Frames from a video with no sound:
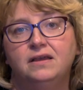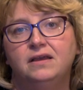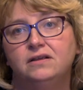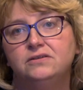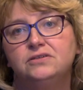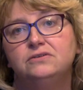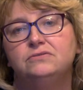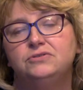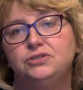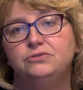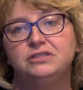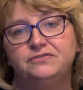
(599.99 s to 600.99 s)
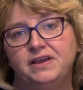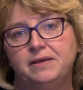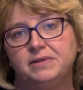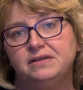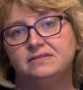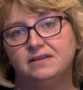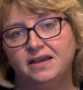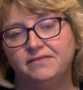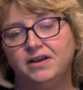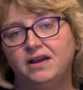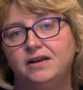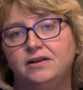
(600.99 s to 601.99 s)
and also Jewish families
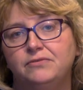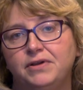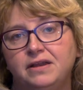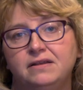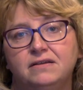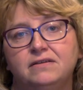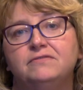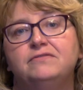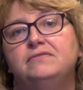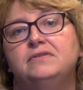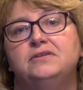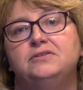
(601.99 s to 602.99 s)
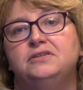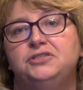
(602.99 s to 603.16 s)
have a higher rate of the